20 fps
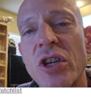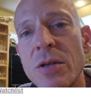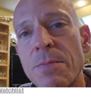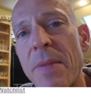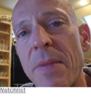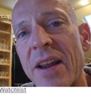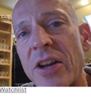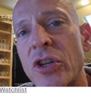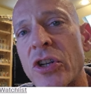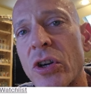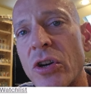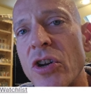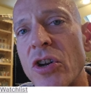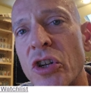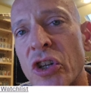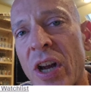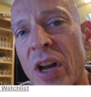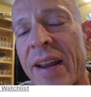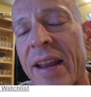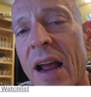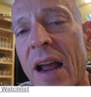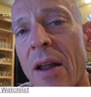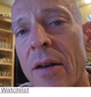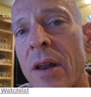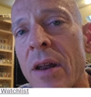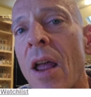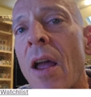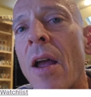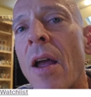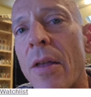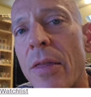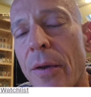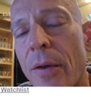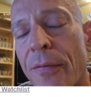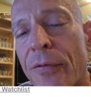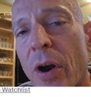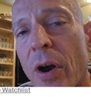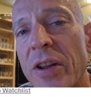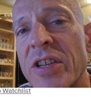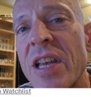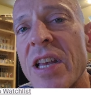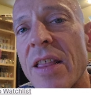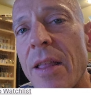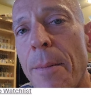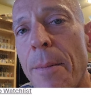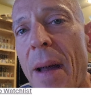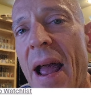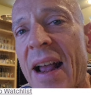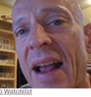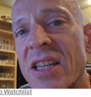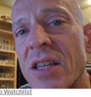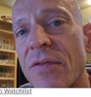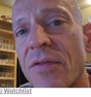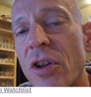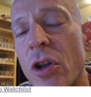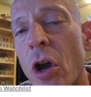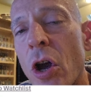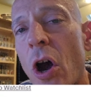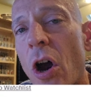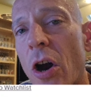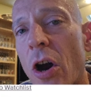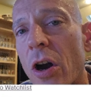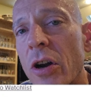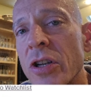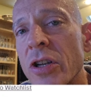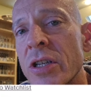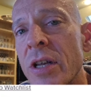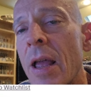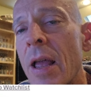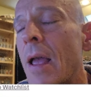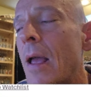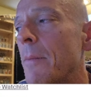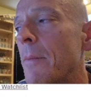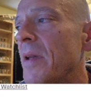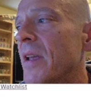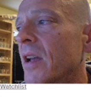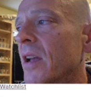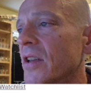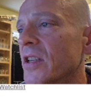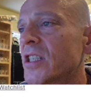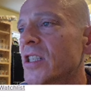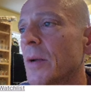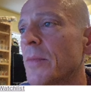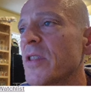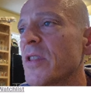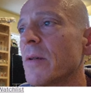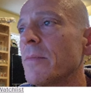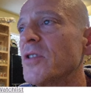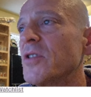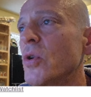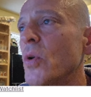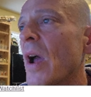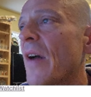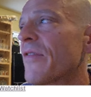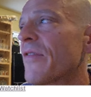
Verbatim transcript: just make sure you check out the fronts and the backs of the cards because some of them do